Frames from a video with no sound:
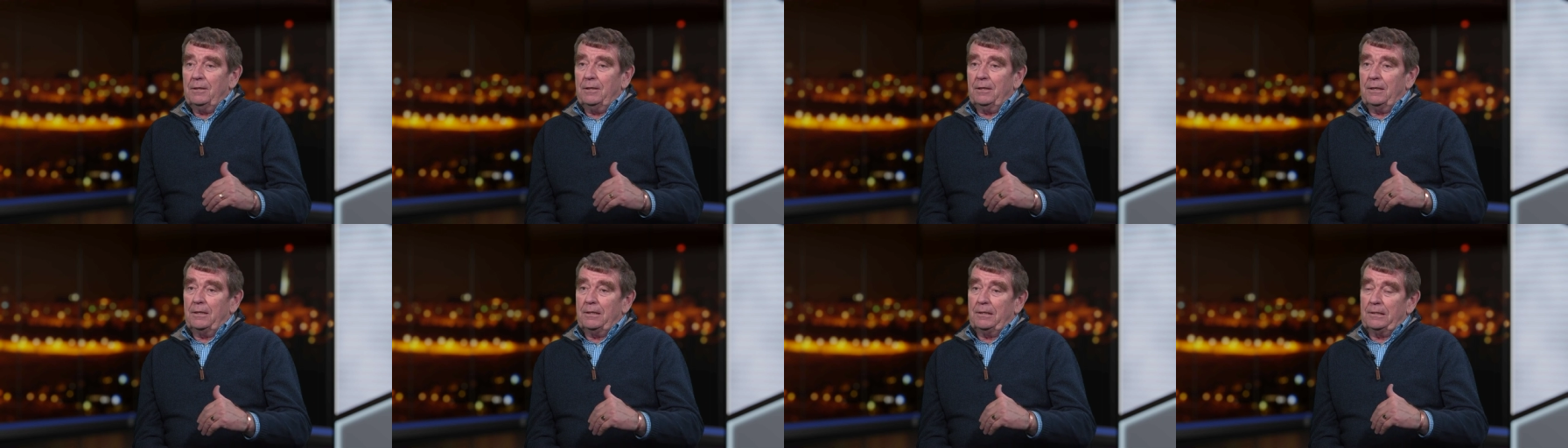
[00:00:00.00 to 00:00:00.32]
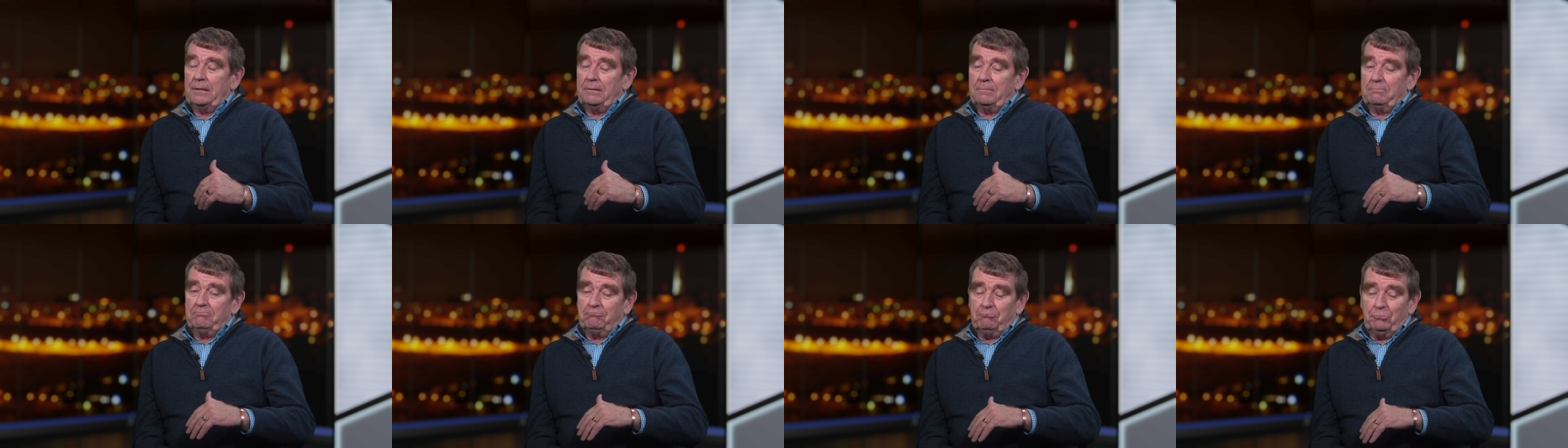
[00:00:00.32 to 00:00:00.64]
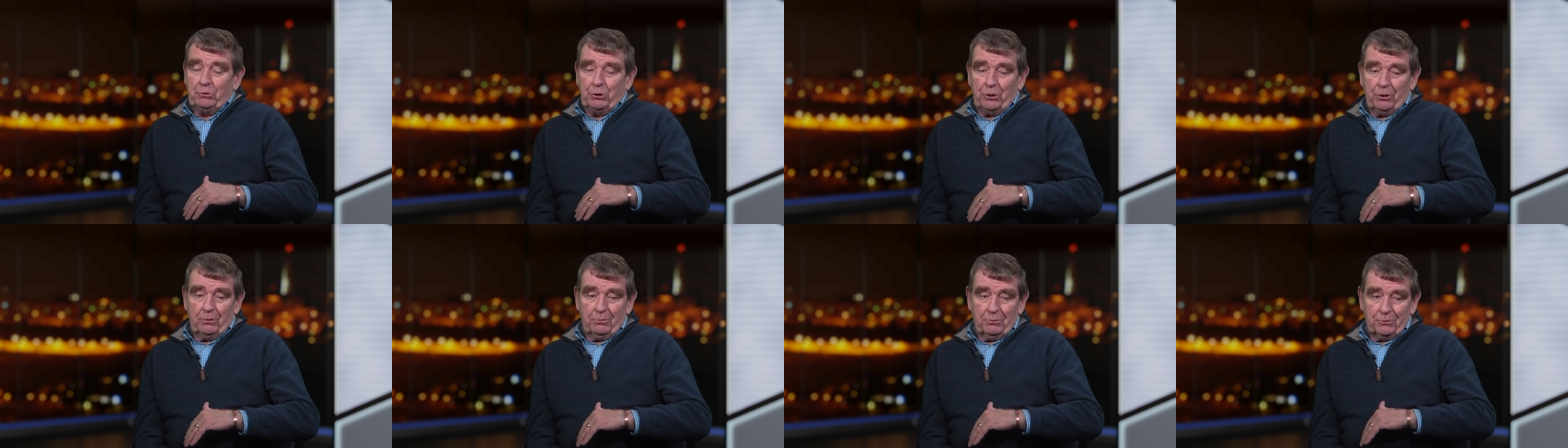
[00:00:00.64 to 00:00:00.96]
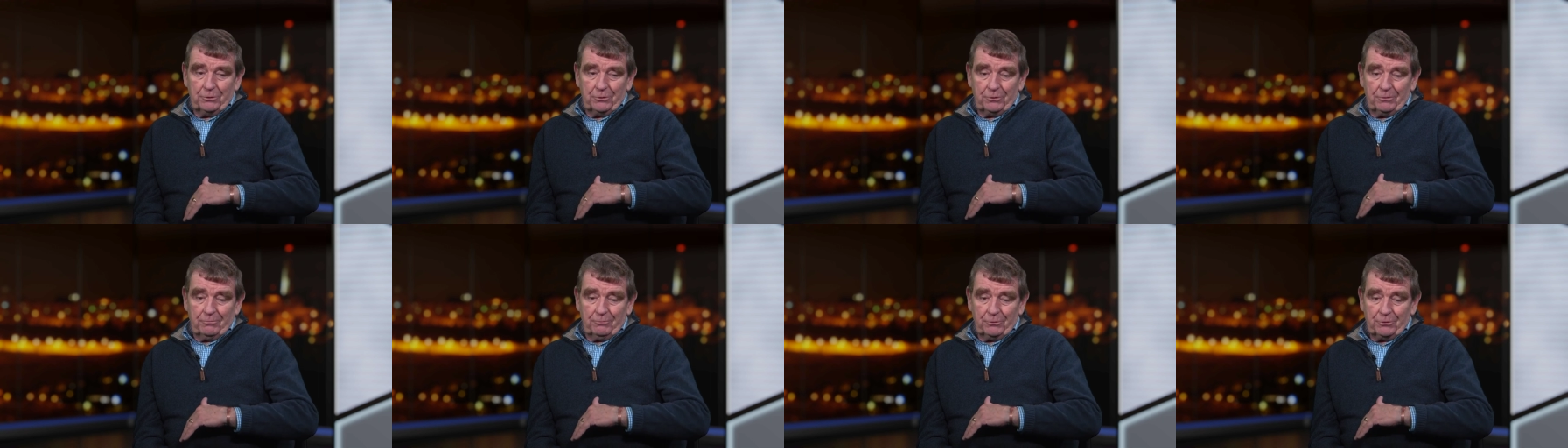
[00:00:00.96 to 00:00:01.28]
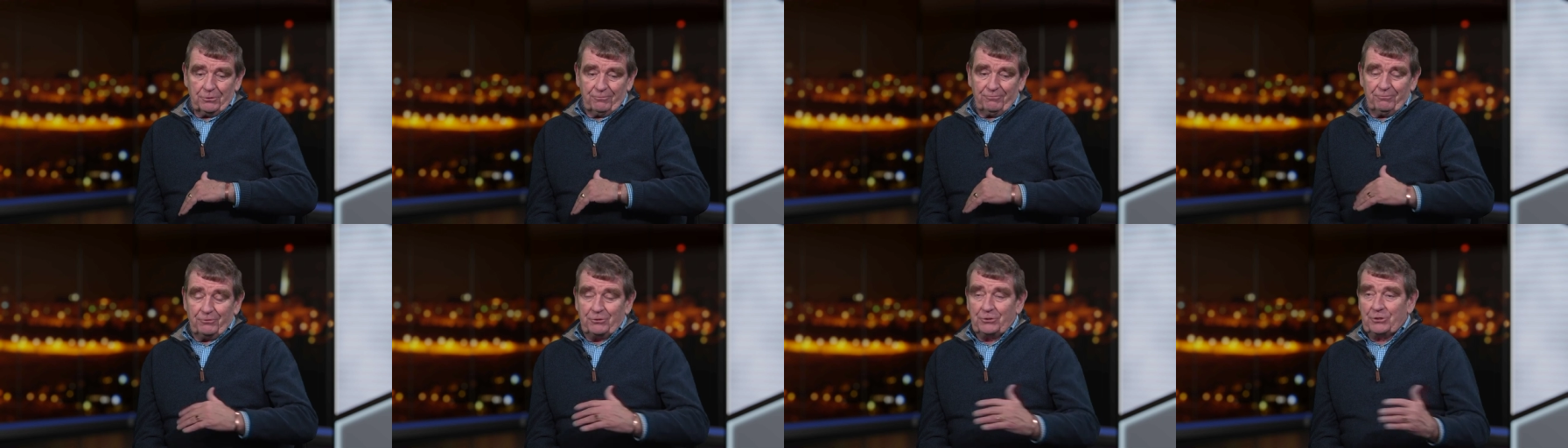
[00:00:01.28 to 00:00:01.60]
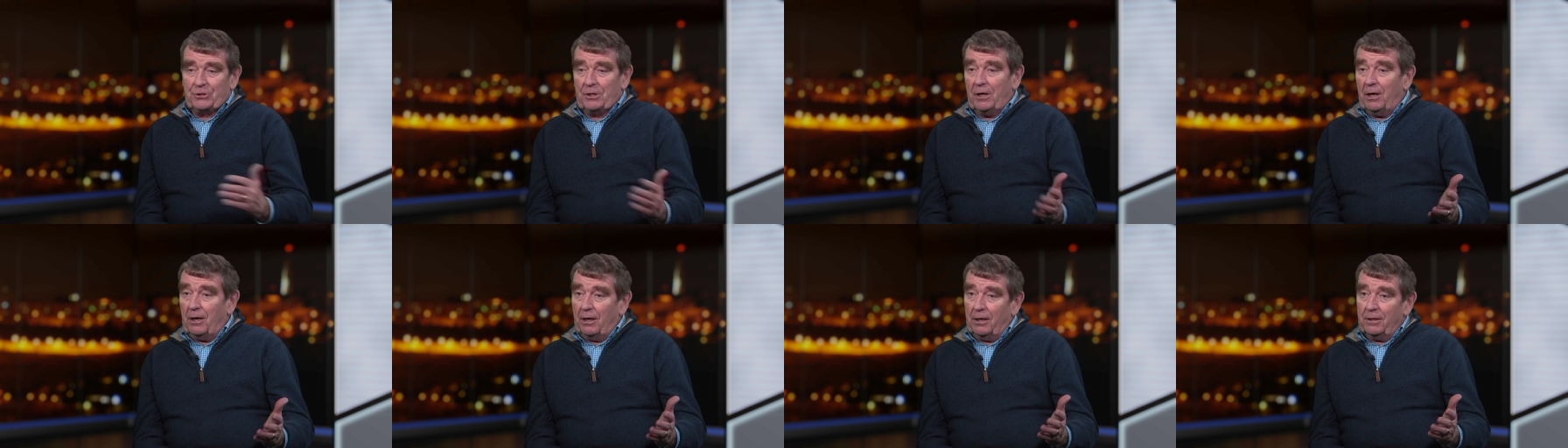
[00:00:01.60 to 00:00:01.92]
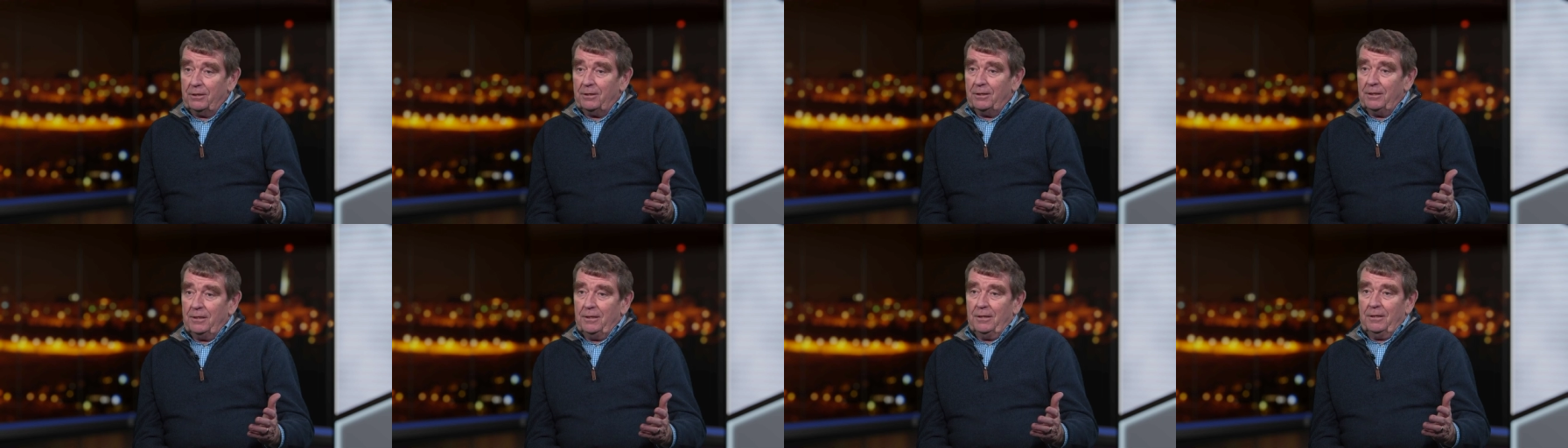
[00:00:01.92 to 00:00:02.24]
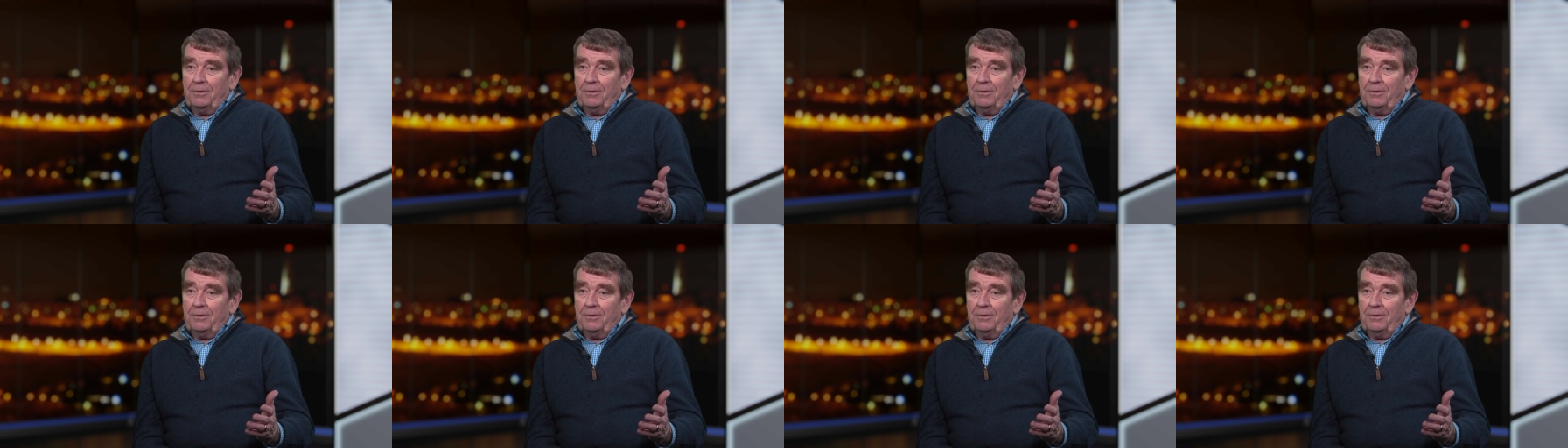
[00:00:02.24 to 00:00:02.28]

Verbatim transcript: um, you know, was, was a facade,